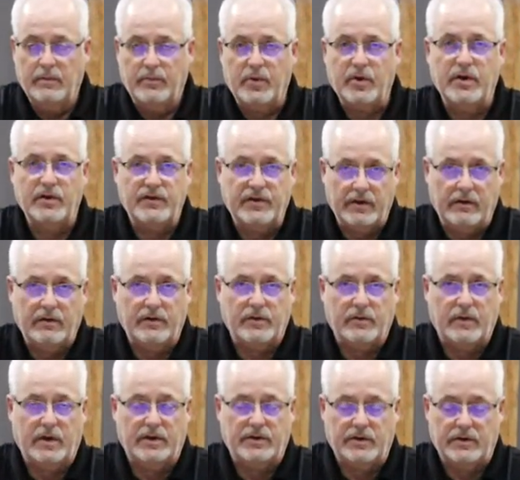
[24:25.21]
Pretty serious
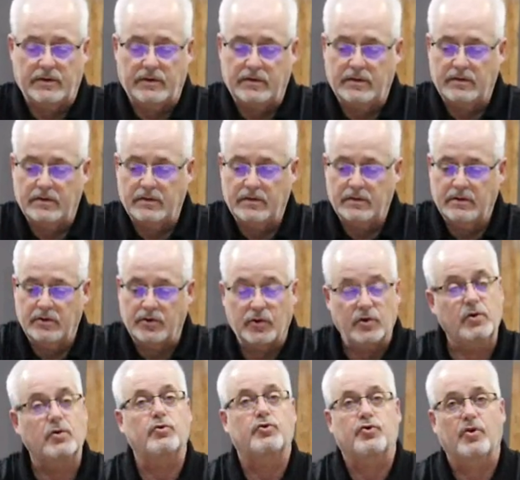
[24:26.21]
questions. Do
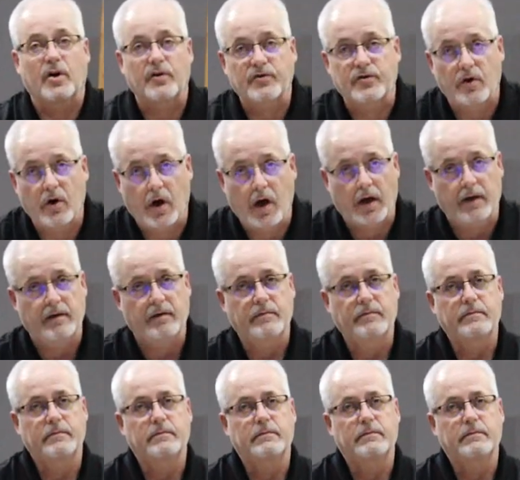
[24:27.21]
you trust God?